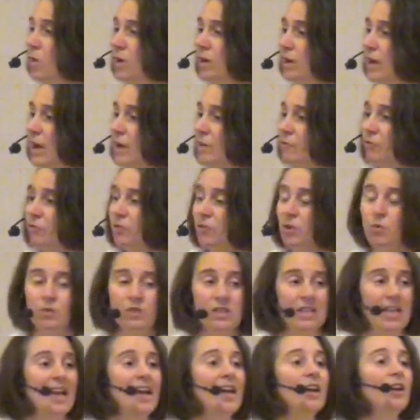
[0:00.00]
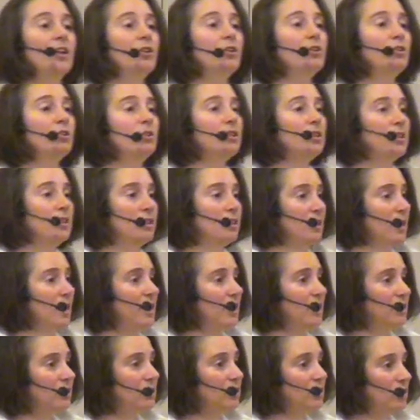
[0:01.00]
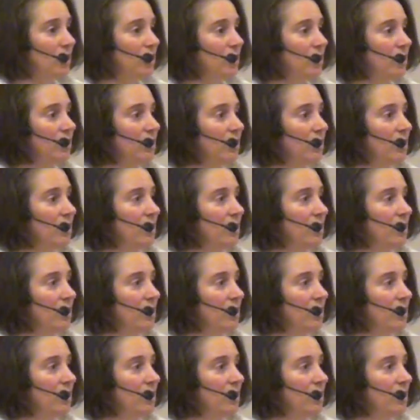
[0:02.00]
wherever it was held in latency.